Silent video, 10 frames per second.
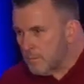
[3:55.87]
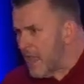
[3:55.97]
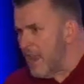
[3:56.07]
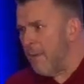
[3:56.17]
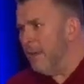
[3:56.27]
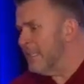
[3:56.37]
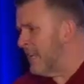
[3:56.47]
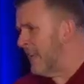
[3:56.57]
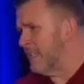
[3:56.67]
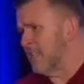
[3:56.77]
And I've been
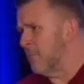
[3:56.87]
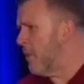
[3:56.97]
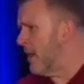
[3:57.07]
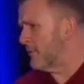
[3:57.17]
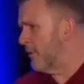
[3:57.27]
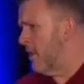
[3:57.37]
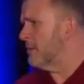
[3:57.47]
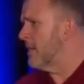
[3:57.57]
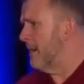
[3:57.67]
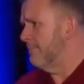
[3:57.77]
designing and selling products for a long
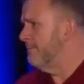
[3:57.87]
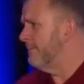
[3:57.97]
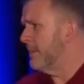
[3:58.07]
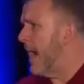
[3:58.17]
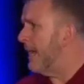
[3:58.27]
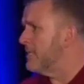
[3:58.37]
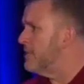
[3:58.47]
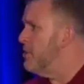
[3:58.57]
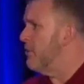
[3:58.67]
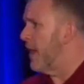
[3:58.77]
time. I just
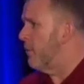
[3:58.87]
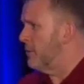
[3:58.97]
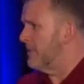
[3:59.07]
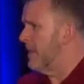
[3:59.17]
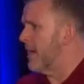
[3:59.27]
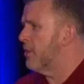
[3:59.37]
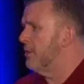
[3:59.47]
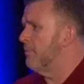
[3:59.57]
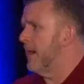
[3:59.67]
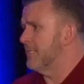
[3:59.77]
knew that I
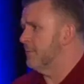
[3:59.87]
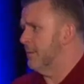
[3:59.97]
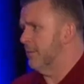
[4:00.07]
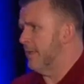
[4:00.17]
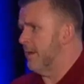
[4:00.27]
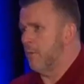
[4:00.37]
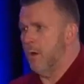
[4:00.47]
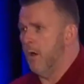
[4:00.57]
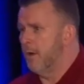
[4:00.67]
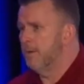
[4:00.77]
couldn't possibly be that
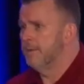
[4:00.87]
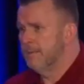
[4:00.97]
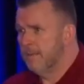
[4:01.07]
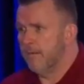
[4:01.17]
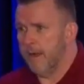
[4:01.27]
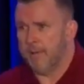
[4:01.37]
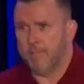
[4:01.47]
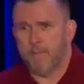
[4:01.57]
wrong, right?